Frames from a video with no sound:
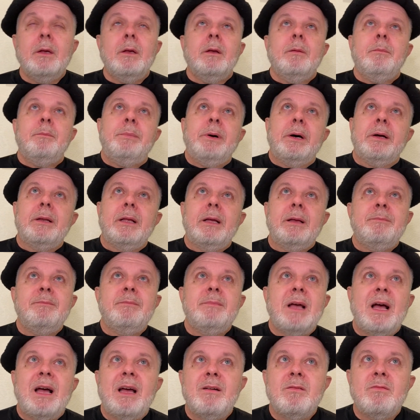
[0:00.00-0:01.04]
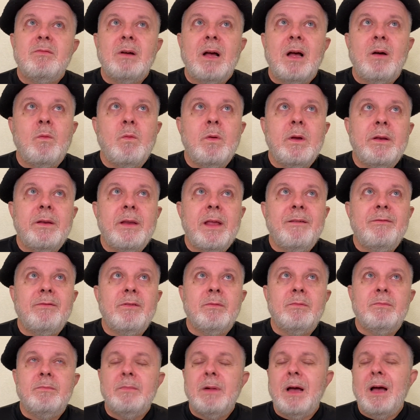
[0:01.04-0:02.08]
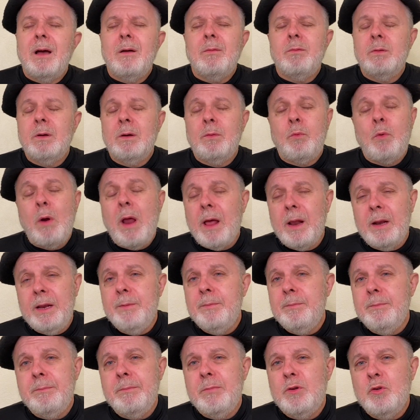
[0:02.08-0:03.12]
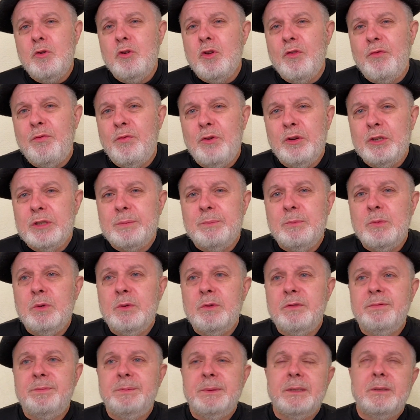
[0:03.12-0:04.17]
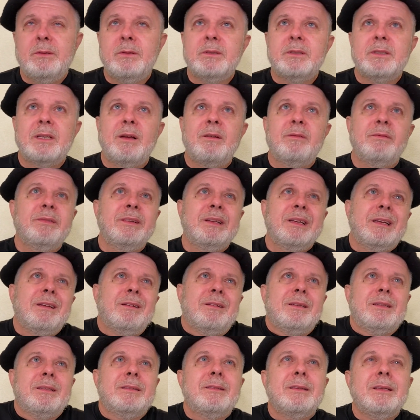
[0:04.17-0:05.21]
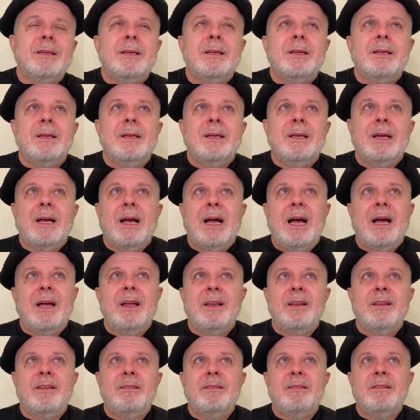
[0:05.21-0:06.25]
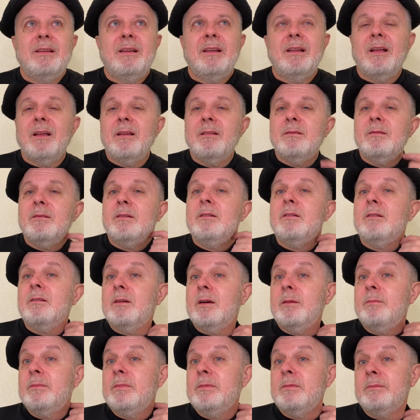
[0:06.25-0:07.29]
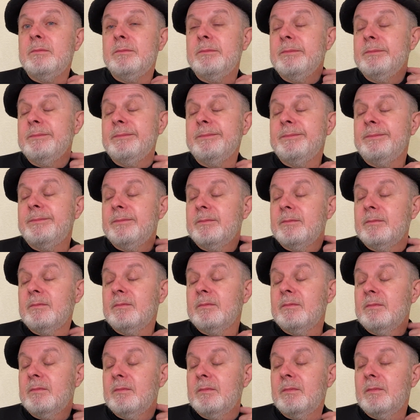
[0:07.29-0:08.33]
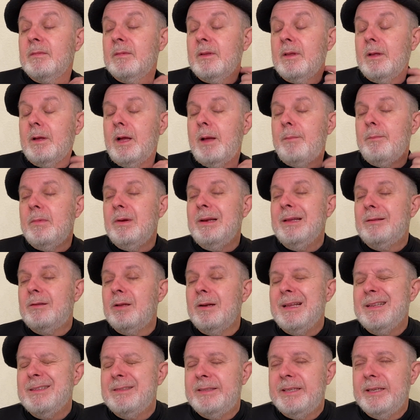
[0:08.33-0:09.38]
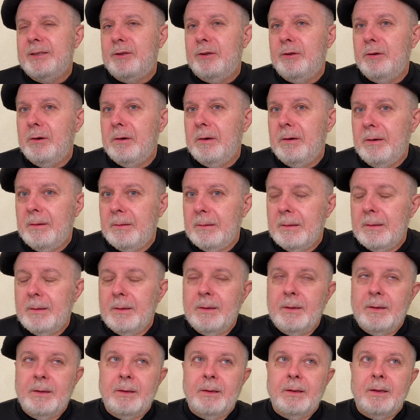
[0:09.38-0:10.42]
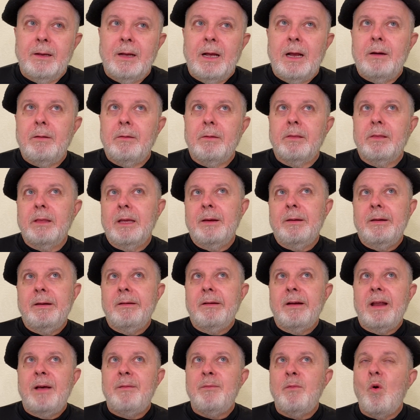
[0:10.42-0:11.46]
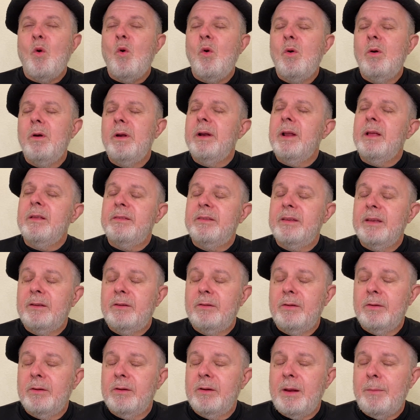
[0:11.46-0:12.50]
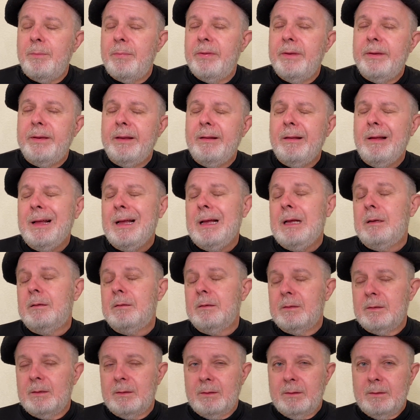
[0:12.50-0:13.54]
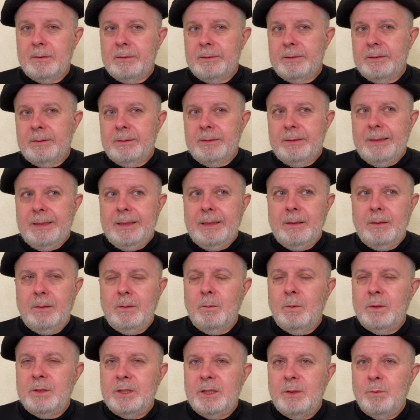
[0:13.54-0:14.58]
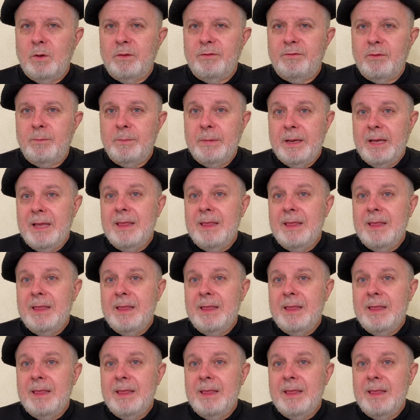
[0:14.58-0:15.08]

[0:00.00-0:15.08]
But um, I, I will never, I will rarely do the first move because I, you know, it's, I, And, you know, I'm I'm a little insecure. I don't, you know, I'm old and insecure. And I'm thinking, ah, I don't know what she wants from me.